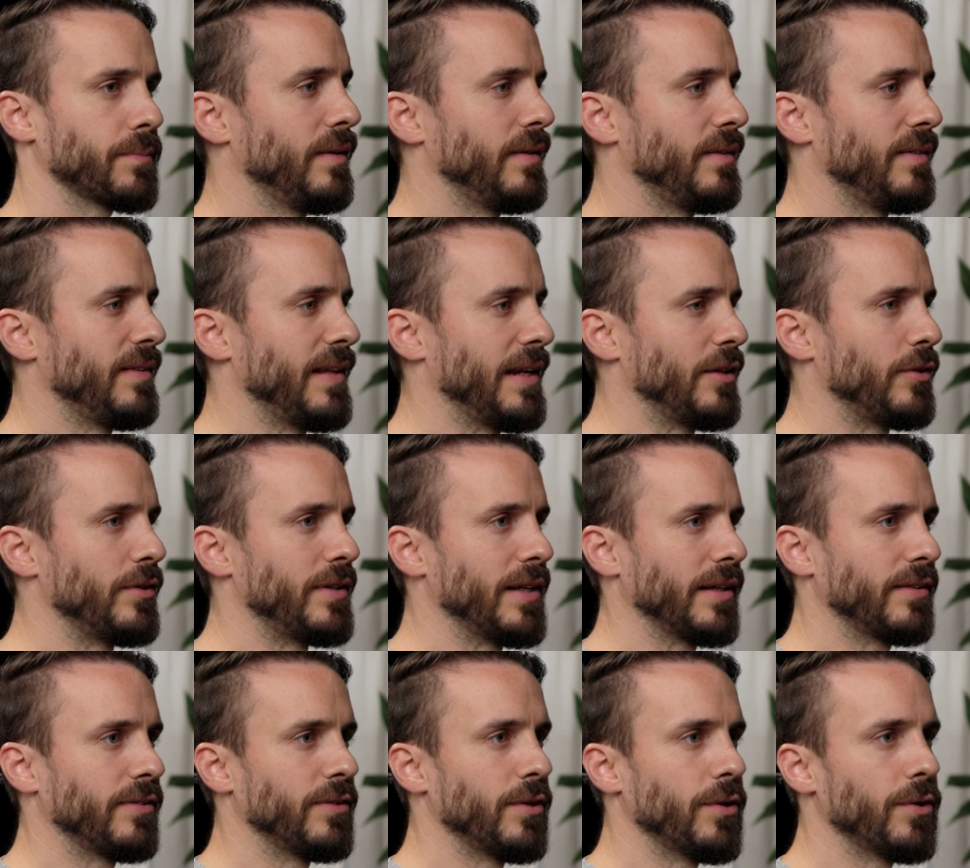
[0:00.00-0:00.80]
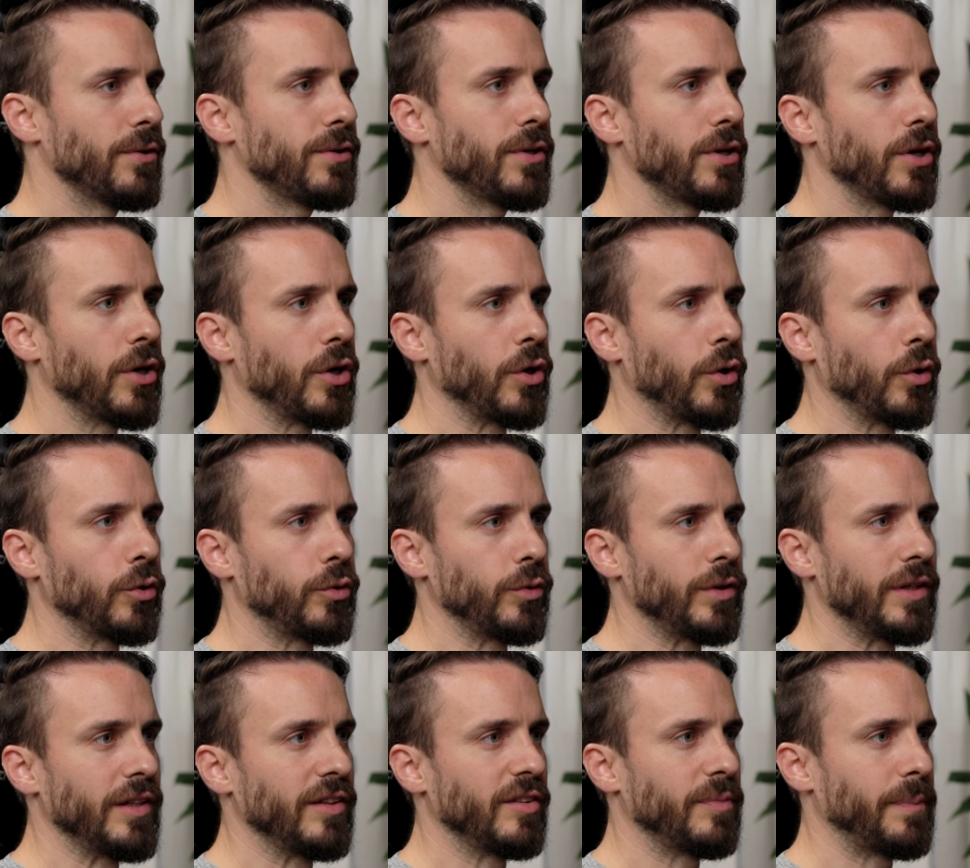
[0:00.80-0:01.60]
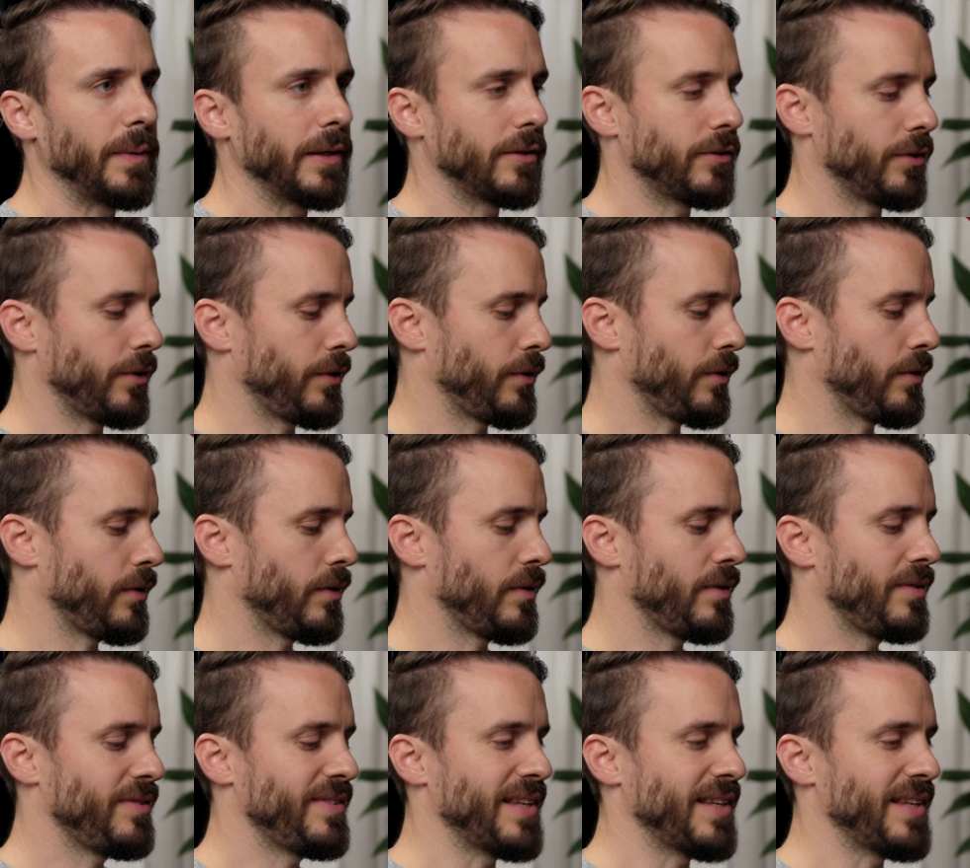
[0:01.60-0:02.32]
Select the text node, go to the inspector,